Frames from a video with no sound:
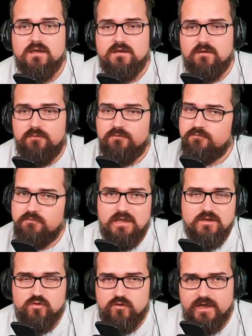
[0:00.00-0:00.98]
they're
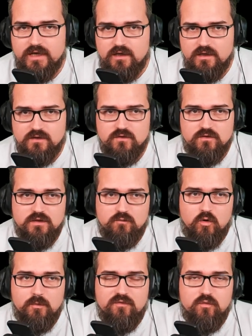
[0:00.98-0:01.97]
integrated into the
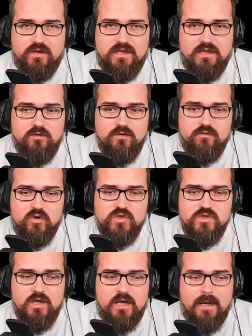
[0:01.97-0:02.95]
Warhammer 40k
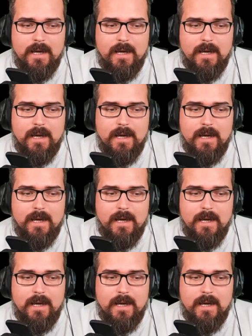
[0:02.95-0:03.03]
universe,